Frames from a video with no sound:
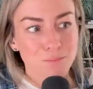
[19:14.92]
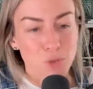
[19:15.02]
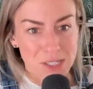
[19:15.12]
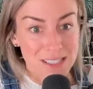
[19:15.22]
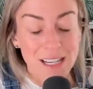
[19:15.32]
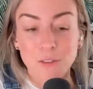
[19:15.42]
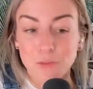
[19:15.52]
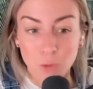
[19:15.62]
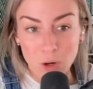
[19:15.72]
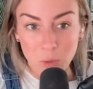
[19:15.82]
proceed
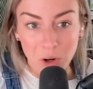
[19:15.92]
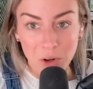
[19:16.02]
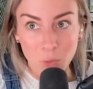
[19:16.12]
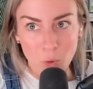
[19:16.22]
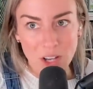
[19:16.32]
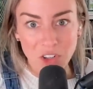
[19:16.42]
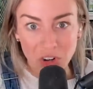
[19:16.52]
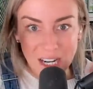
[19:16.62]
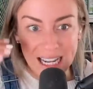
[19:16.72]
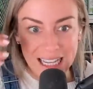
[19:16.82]
forward when
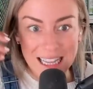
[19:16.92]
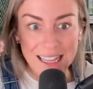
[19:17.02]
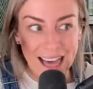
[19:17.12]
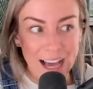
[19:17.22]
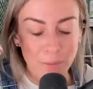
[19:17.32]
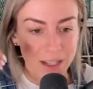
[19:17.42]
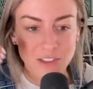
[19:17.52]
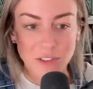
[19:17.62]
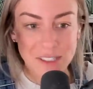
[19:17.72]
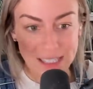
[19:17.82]
you're in that
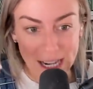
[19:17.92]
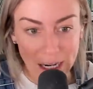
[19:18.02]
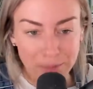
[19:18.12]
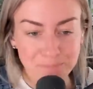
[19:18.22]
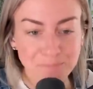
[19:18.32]
mental state.